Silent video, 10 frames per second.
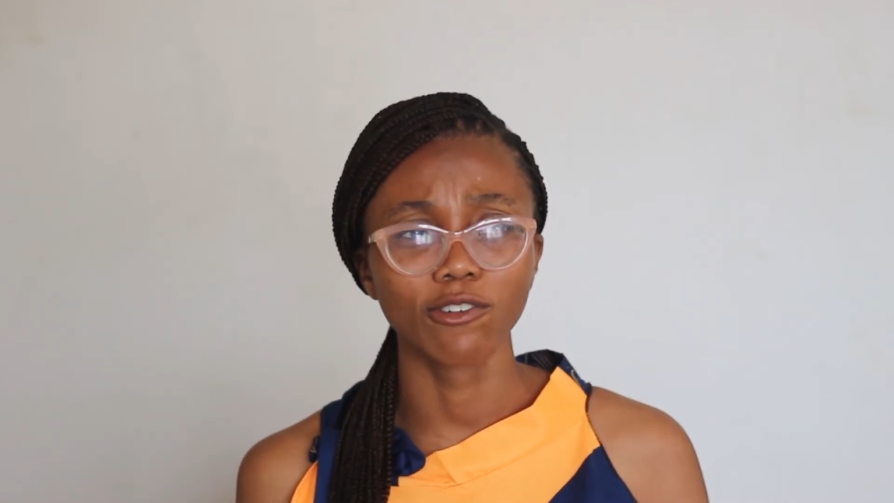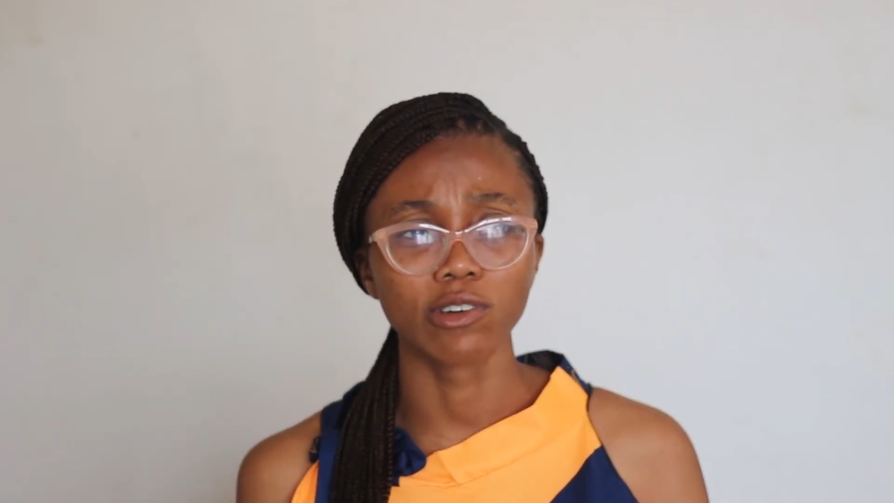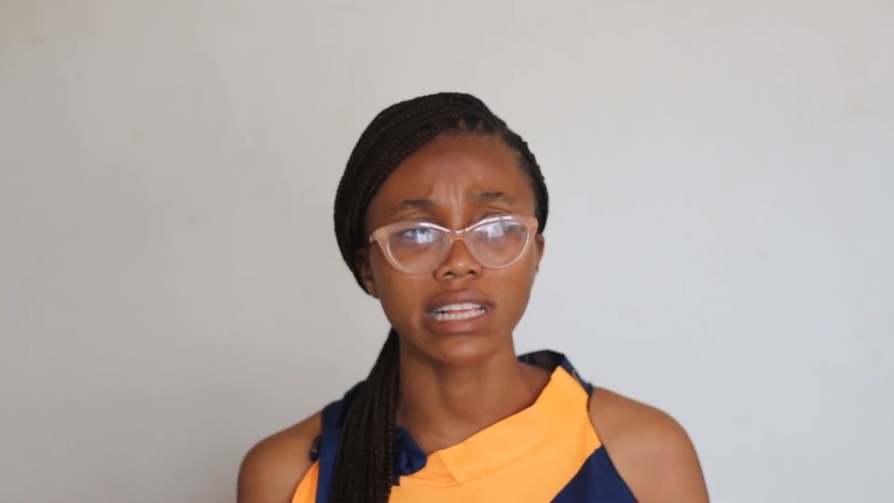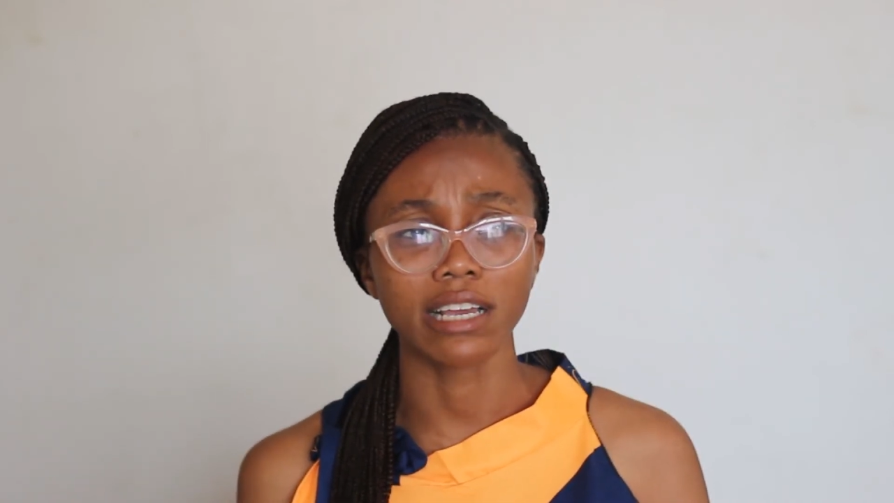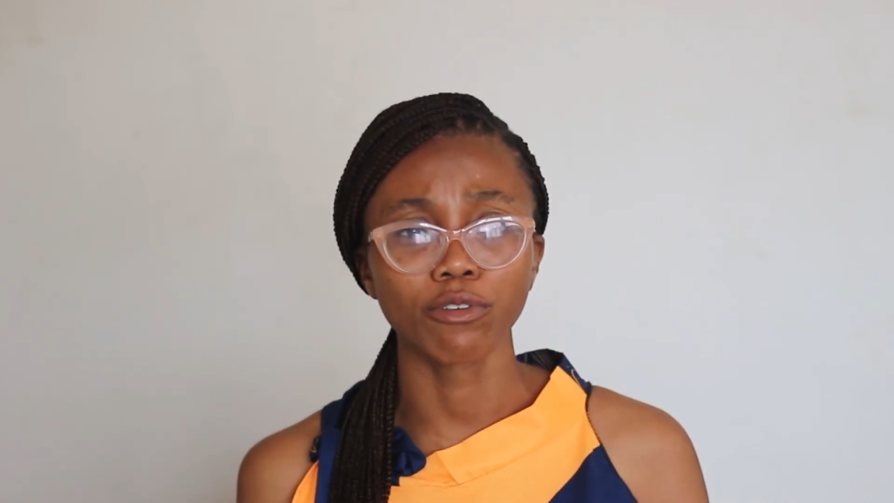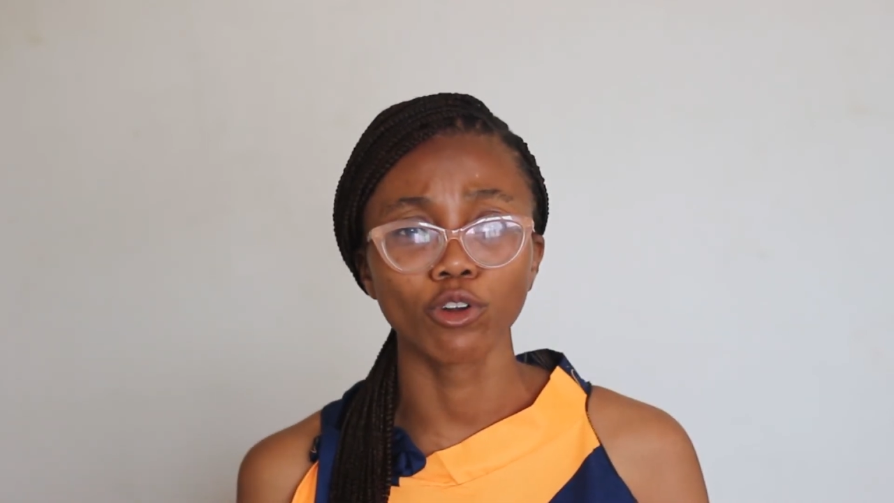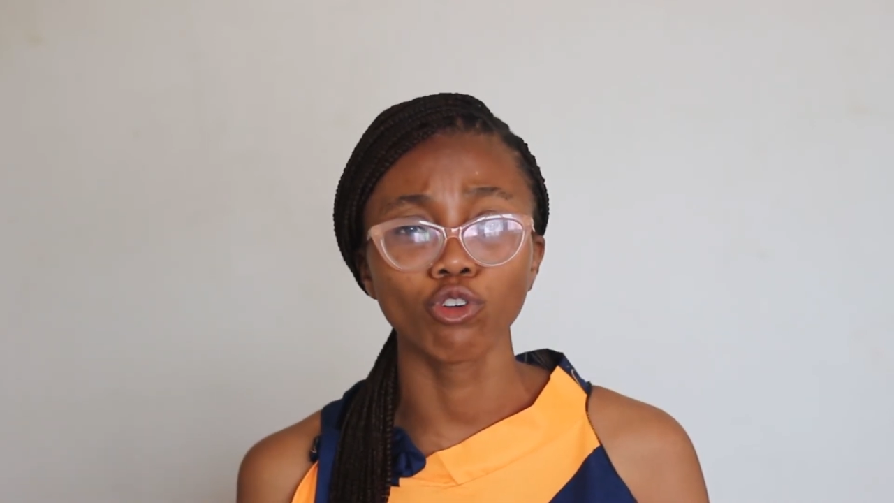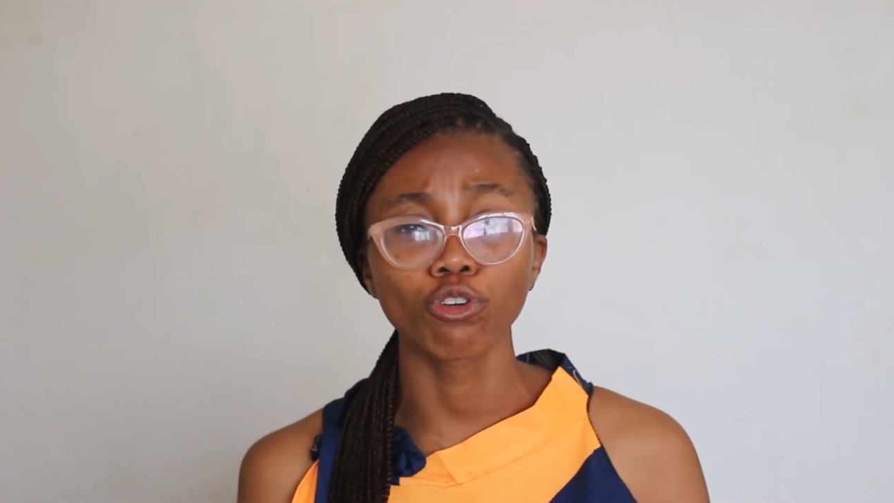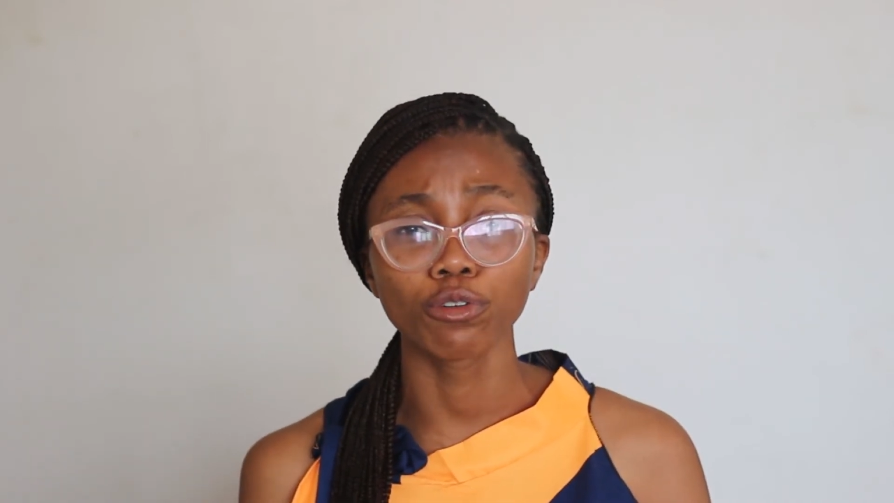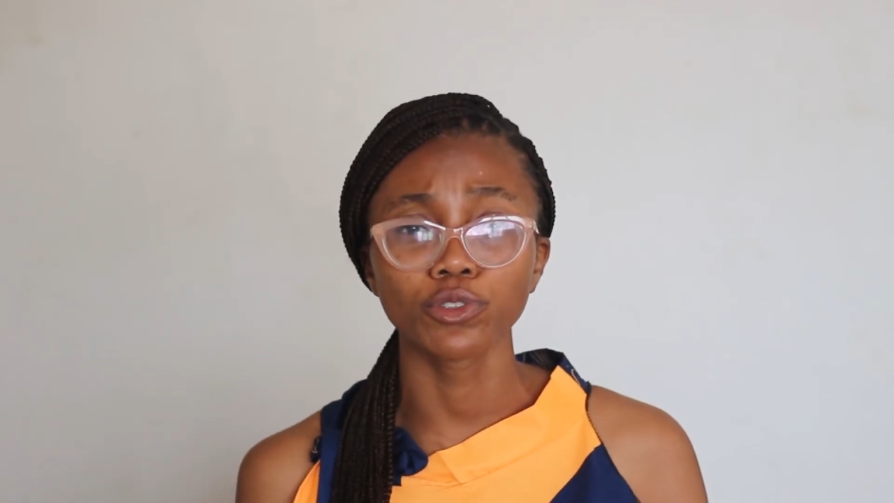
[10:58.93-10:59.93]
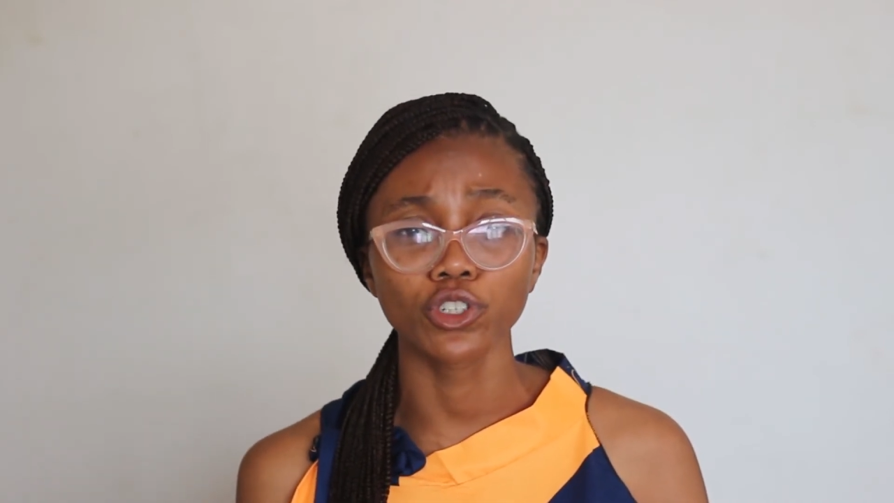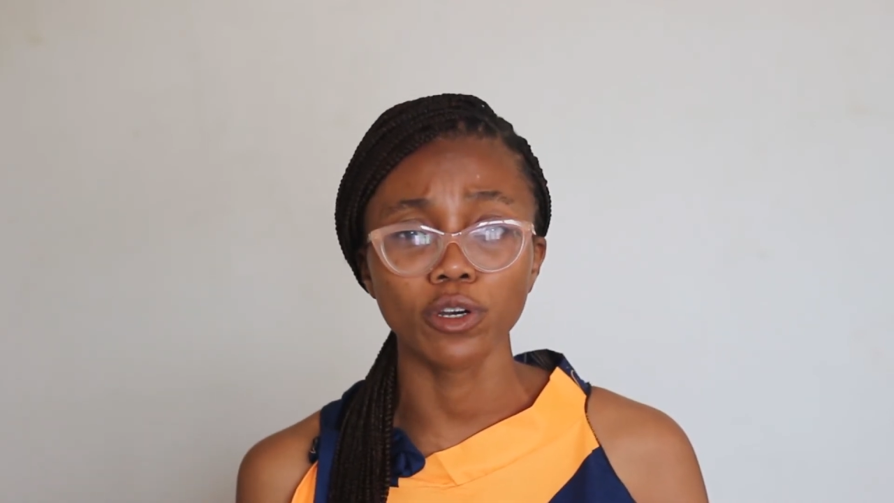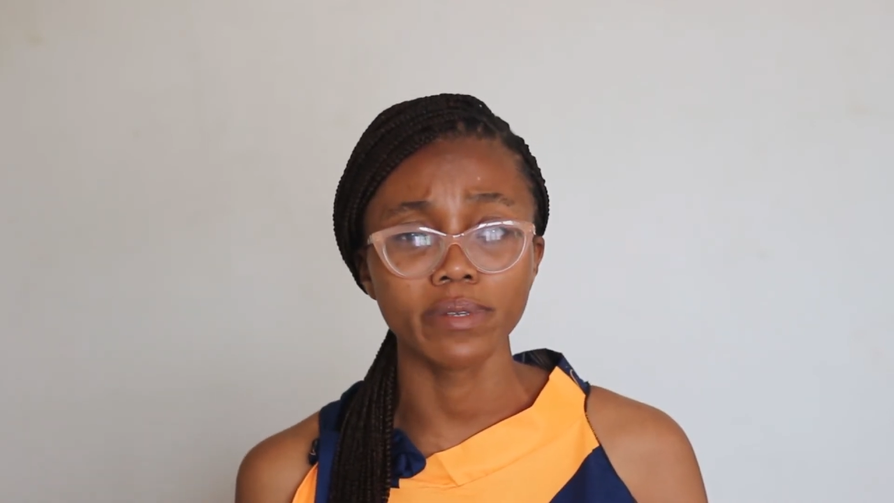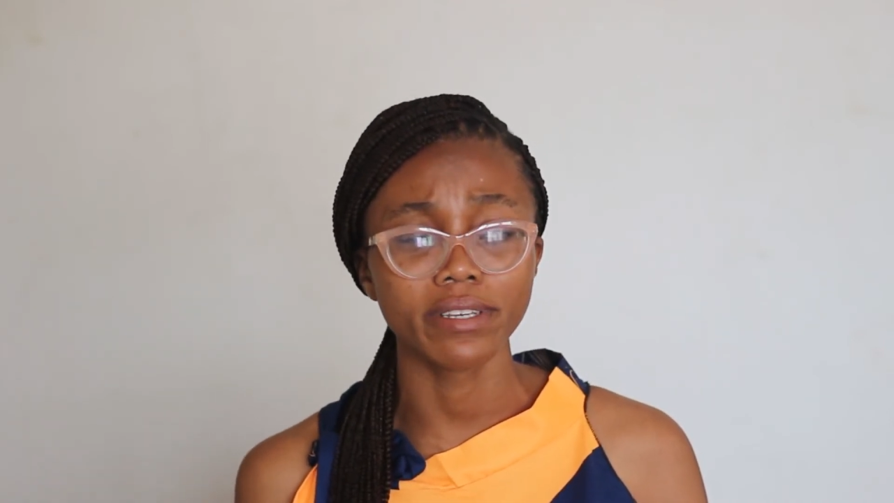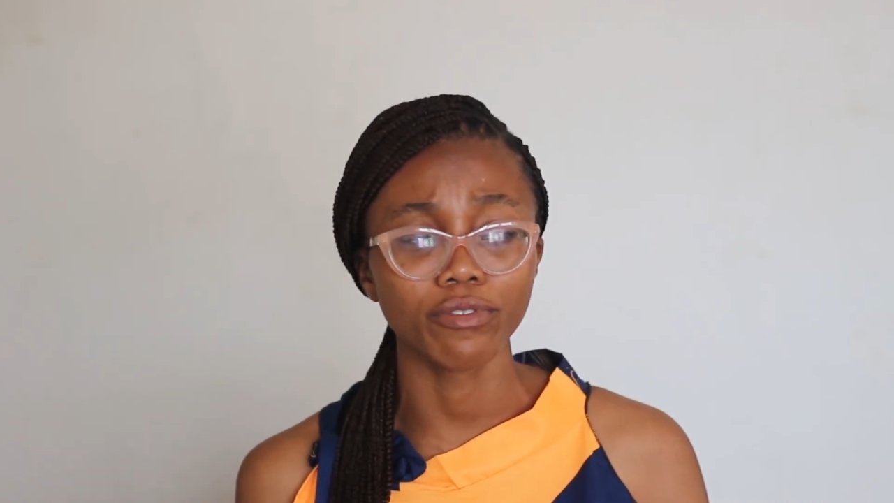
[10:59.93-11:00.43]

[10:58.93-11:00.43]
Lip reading: was like for locum jobs.